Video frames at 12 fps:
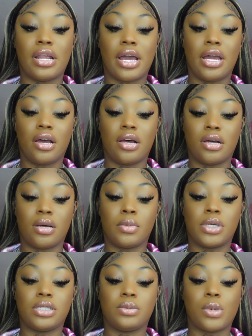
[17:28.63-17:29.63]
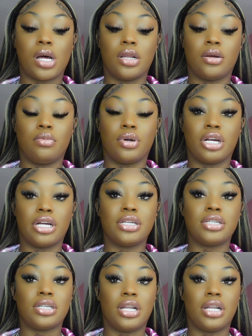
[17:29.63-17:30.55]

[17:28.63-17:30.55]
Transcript: like a smaller brush,